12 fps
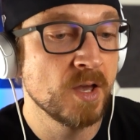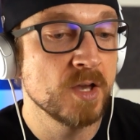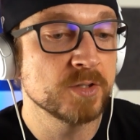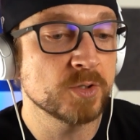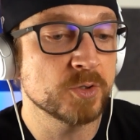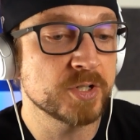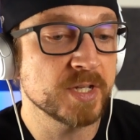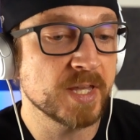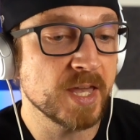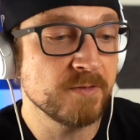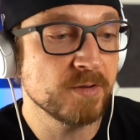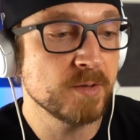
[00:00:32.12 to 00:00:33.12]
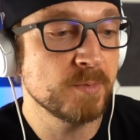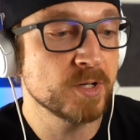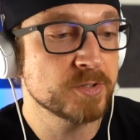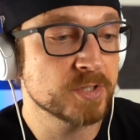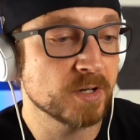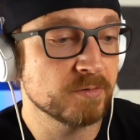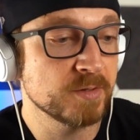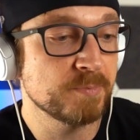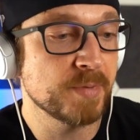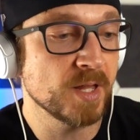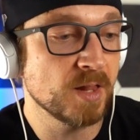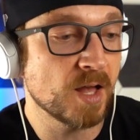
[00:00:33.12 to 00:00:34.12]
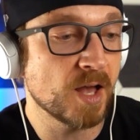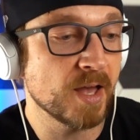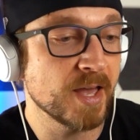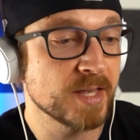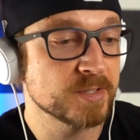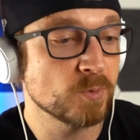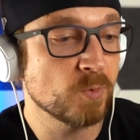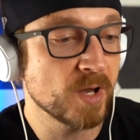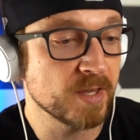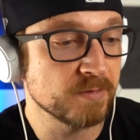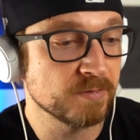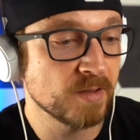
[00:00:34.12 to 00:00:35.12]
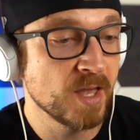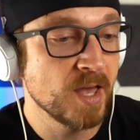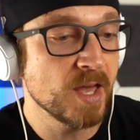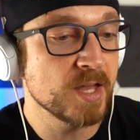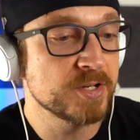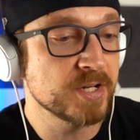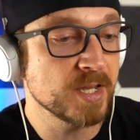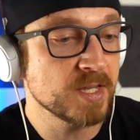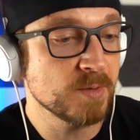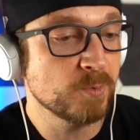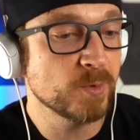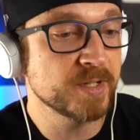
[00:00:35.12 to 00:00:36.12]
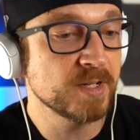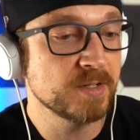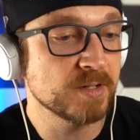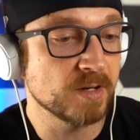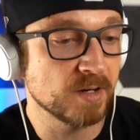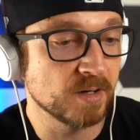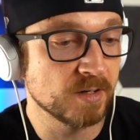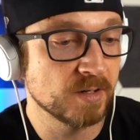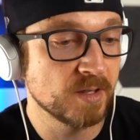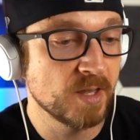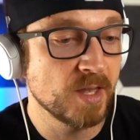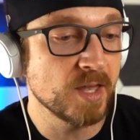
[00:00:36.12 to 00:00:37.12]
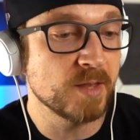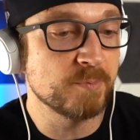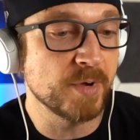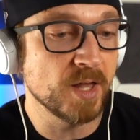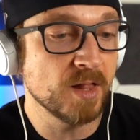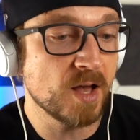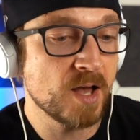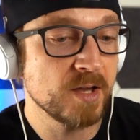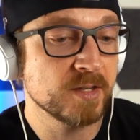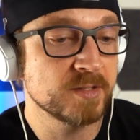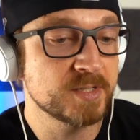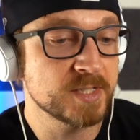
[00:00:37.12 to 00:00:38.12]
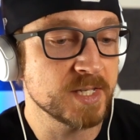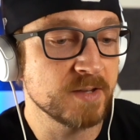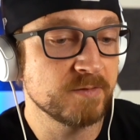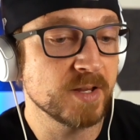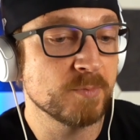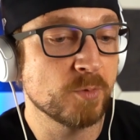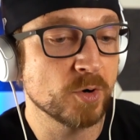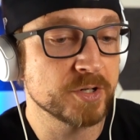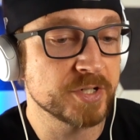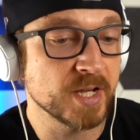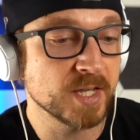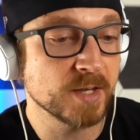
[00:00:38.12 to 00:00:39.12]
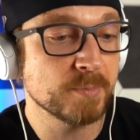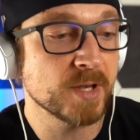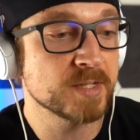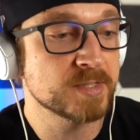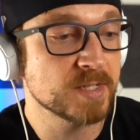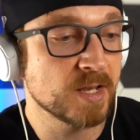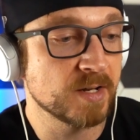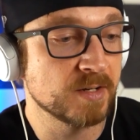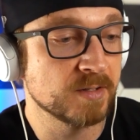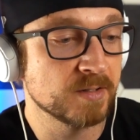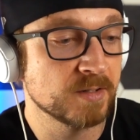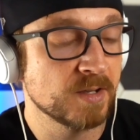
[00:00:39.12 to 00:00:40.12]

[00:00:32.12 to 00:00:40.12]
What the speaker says: So she gave him her servant Bilhah as a wife, and Jacob went into her. And Bilhah conceived and bore Jacob a son.